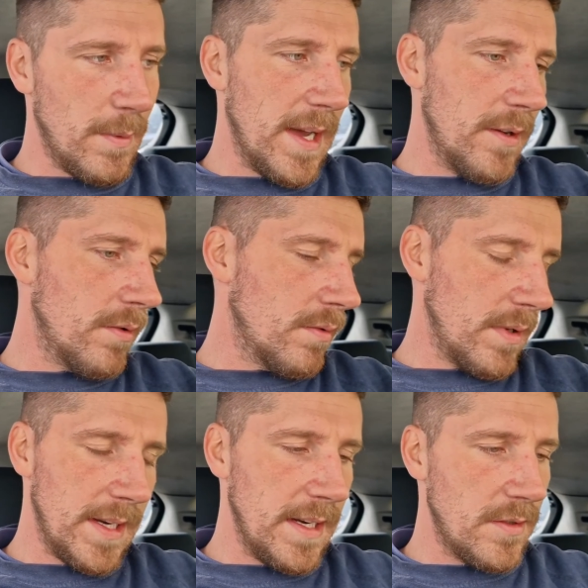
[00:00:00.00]
away
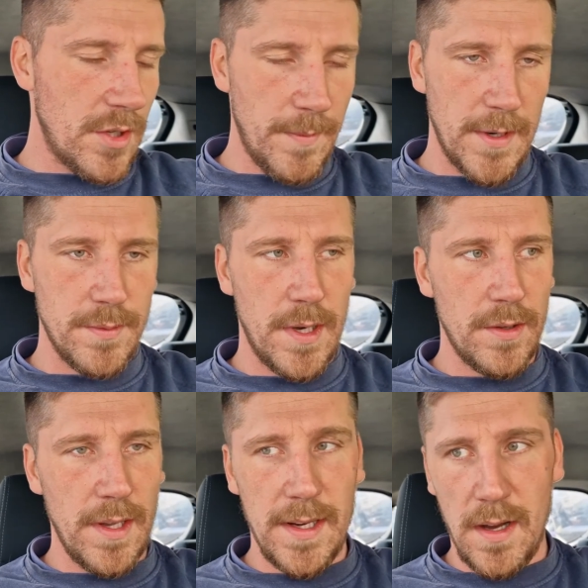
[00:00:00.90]
or it needed too much
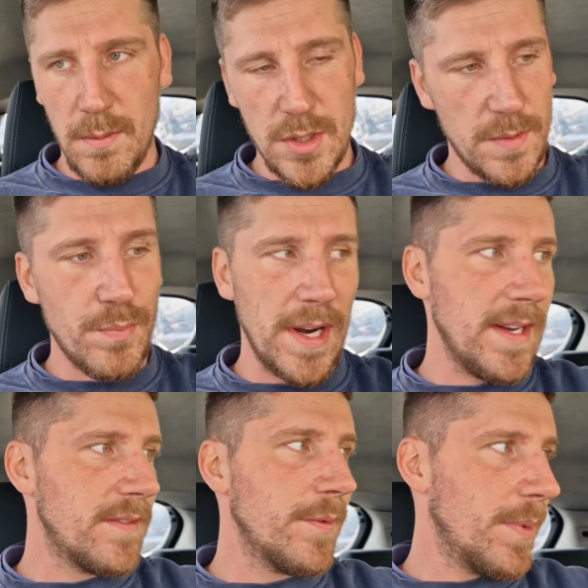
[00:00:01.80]
work done, I would just
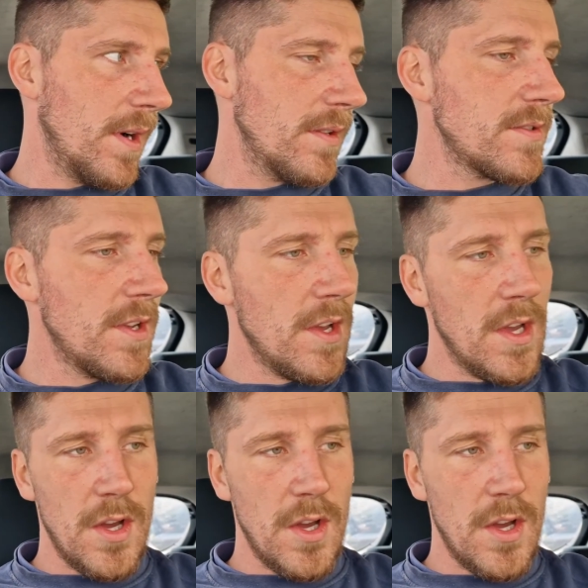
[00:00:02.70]
break this for parts.